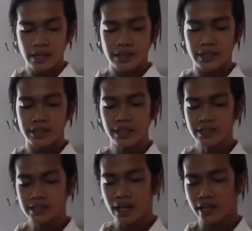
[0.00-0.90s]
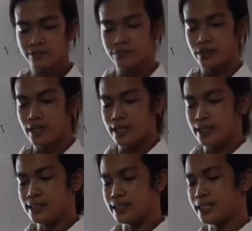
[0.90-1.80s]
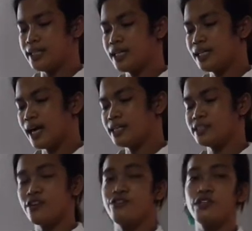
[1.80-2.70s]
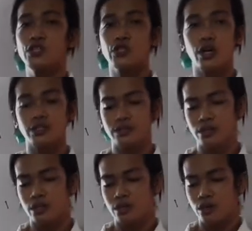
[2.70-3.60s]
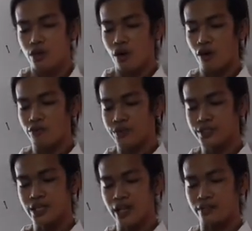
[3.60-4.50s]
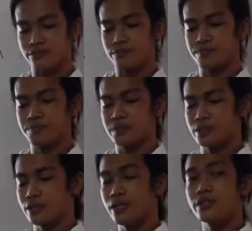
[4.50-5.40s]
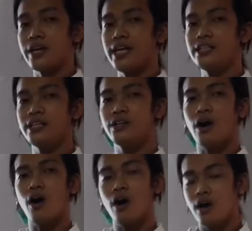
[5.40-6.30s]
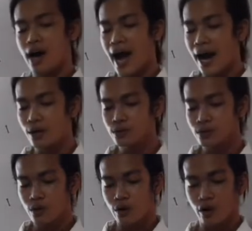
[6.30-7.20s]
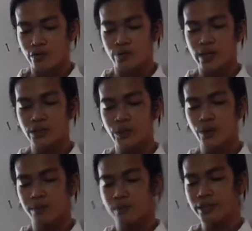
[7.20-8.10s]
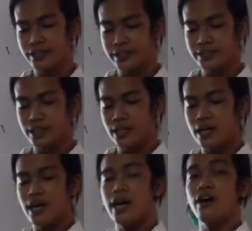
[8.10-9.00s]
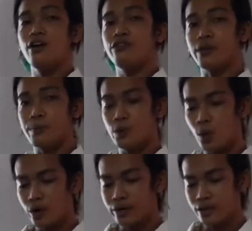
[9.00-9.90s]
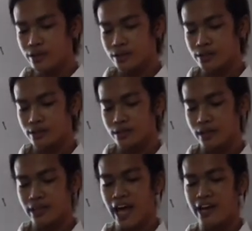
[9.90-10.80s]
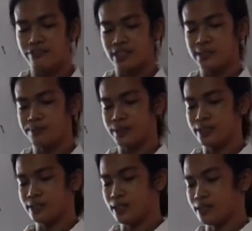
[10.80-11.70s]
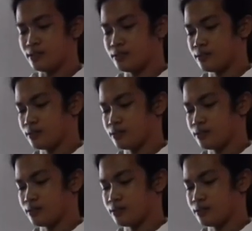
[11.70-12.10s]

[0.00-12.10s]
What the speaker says: The ideal self is an idealized version of yourself, created out of what you have learned from your life experiences,